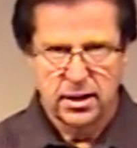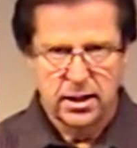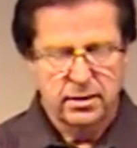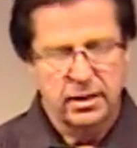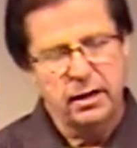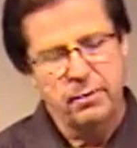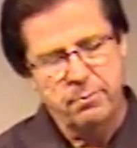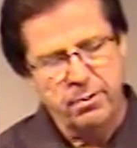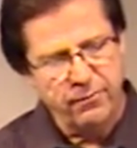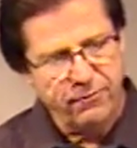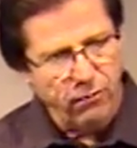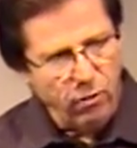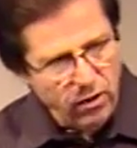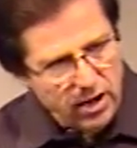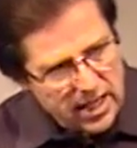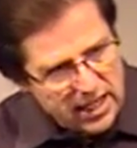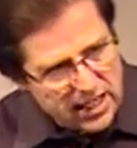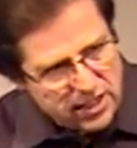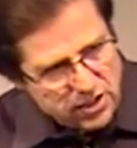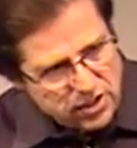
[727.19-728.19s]
Now, before
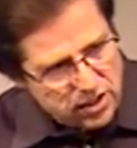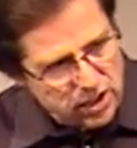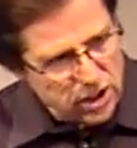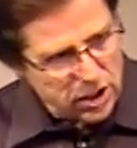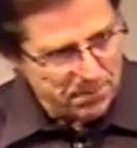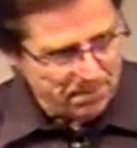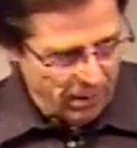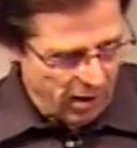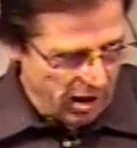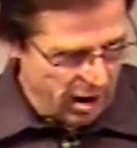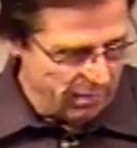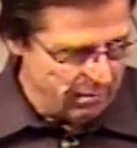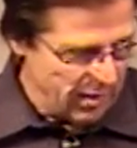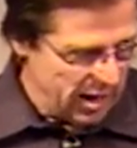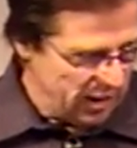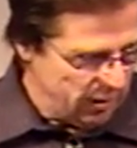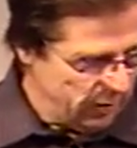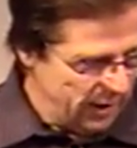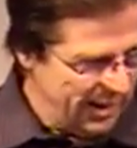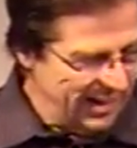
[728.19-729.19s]
he gets to this part,
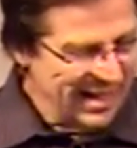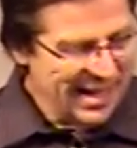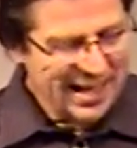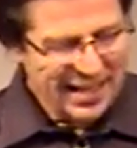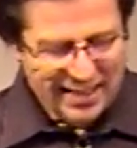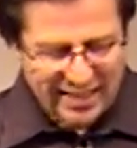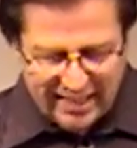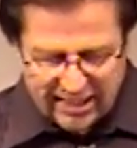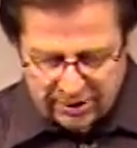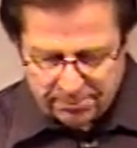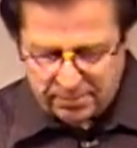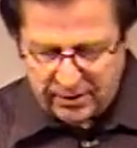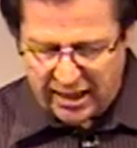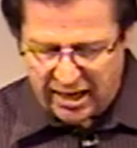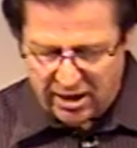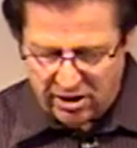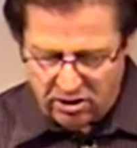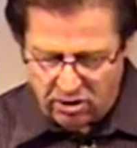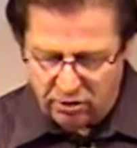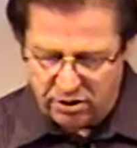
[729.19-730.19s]
by the way, let's
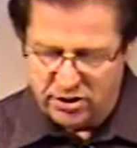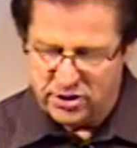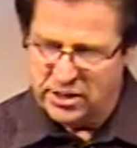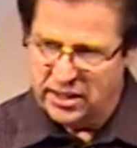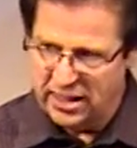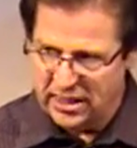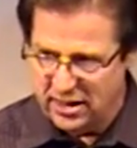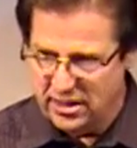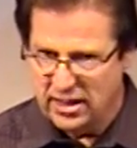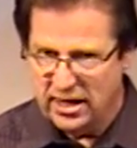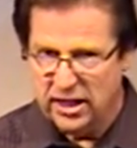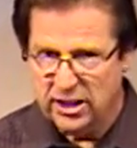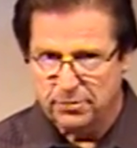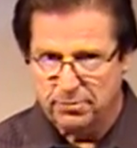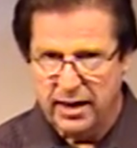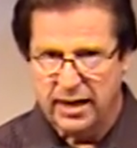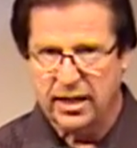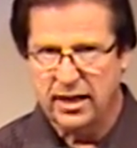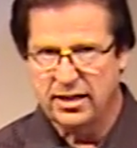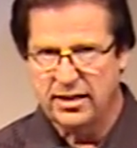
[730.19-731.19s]
take notice that he does make a